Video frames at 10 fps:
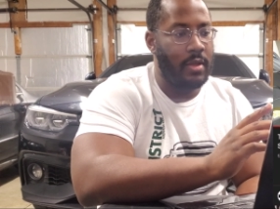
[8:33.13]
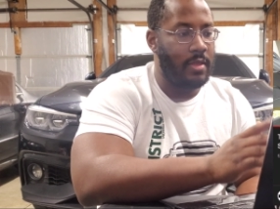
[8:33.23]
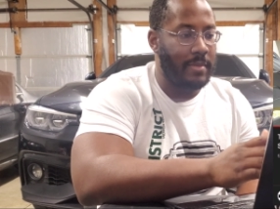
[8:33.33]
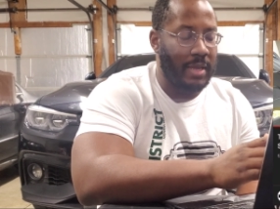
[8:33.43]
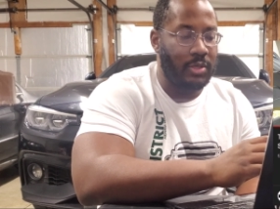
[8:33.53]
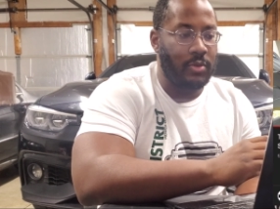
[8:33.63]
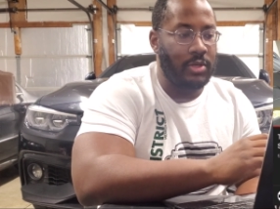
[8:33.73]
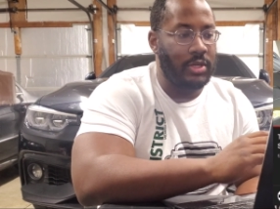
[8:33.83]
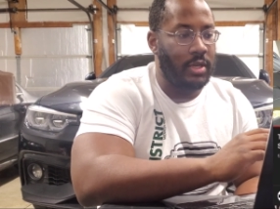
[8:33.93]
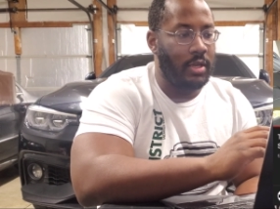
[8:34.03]
the map
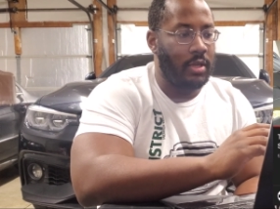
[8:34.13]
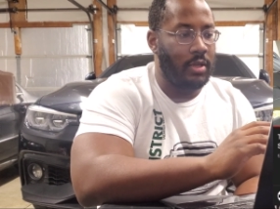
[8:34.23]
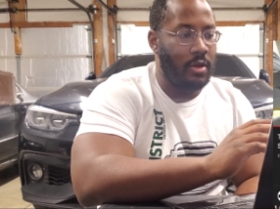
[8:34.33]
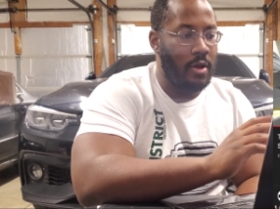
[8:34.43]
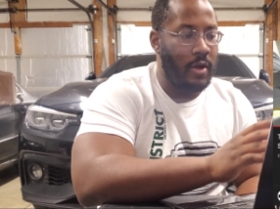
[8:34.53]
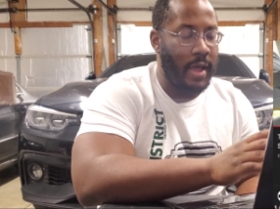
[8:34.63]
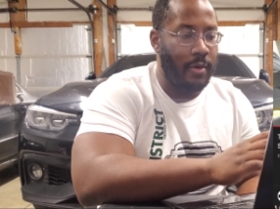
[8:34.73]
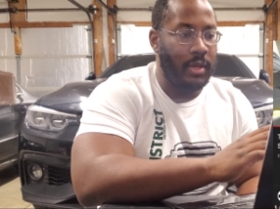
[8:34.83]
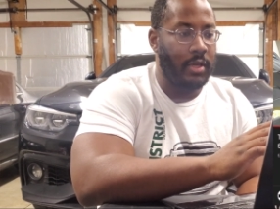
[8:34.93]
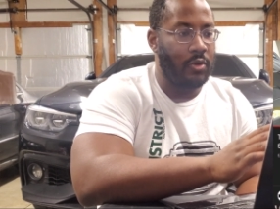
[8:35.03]
switching, you know,
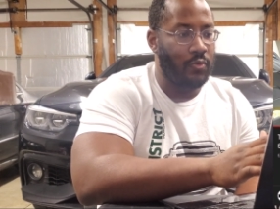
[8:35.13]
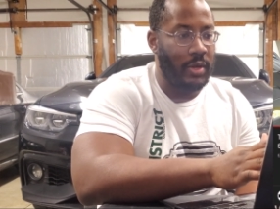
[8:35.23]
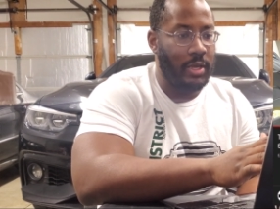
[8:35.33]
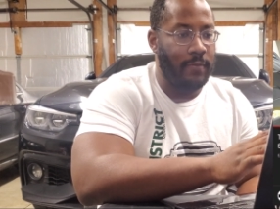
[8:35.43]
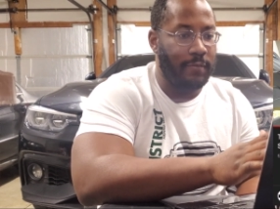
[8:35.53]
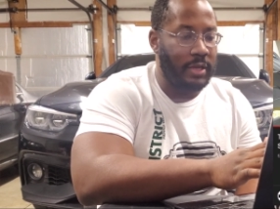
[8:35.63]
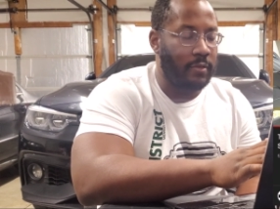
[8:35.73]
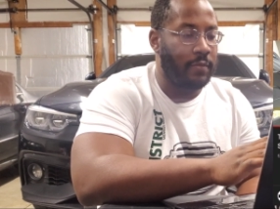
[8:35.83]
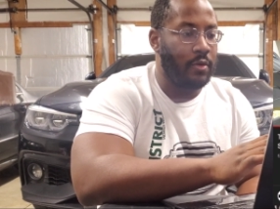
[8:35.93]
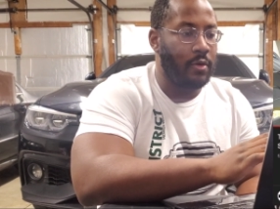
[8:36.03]
how it can read
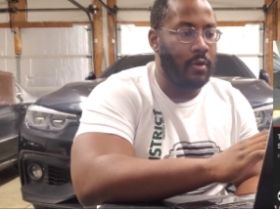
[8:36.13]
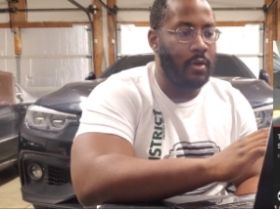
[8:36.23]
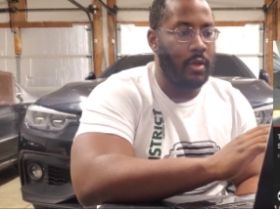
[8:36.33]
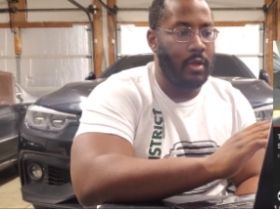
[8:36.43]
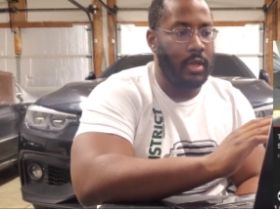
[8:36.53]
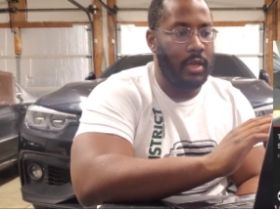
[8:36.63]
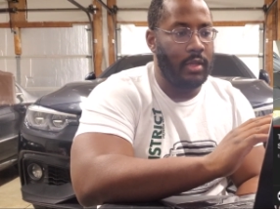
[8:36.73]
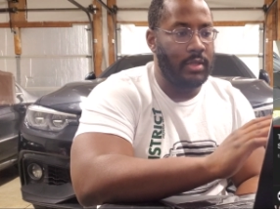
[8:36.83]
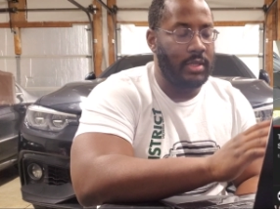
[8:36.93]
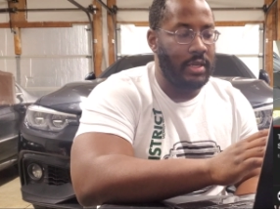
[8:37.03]
flex fuel
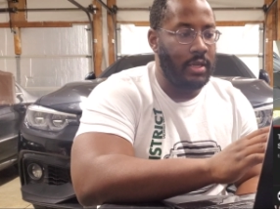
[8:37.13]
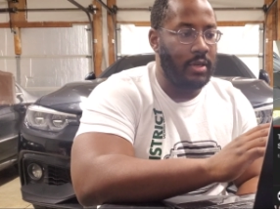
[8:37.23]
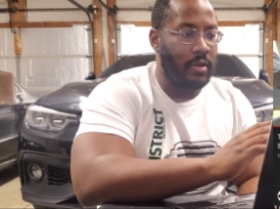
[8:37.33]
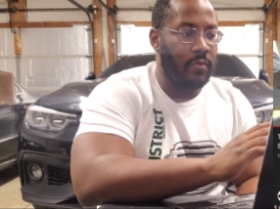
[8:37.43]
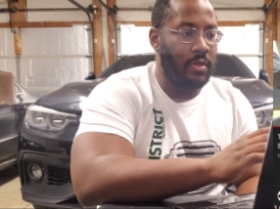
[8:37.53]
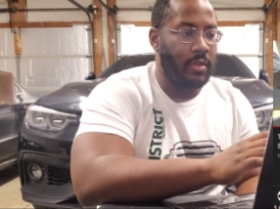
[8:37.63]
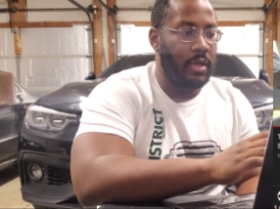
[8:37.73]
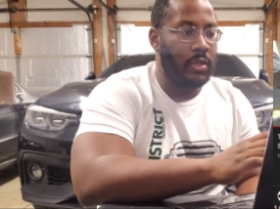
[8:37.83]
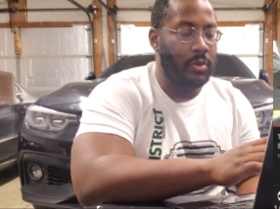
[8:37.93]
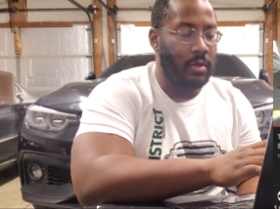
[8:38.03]
and see different
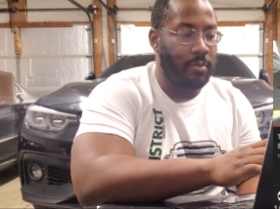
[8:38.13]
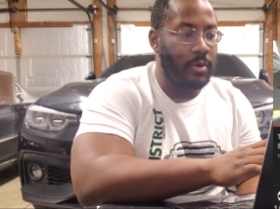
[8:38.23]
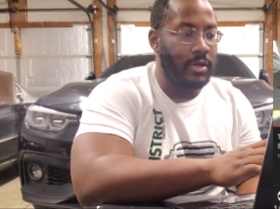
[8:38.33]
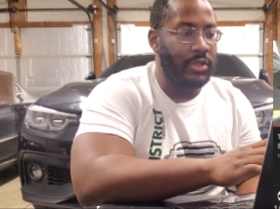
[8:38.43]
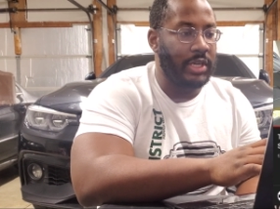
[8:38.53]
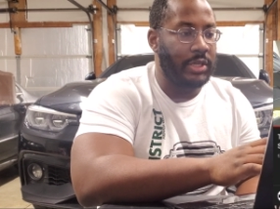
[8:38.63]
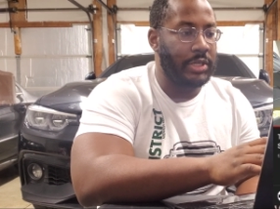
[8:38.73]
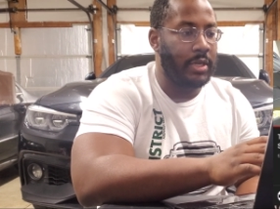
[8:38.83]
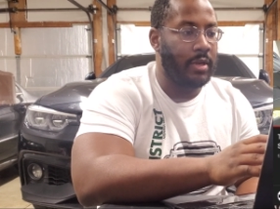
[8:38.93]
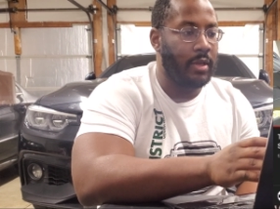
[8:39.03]
things with the port
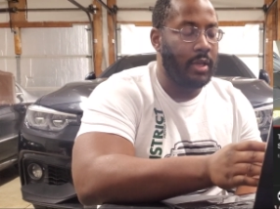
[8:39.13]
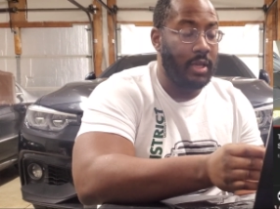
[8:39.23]
injection.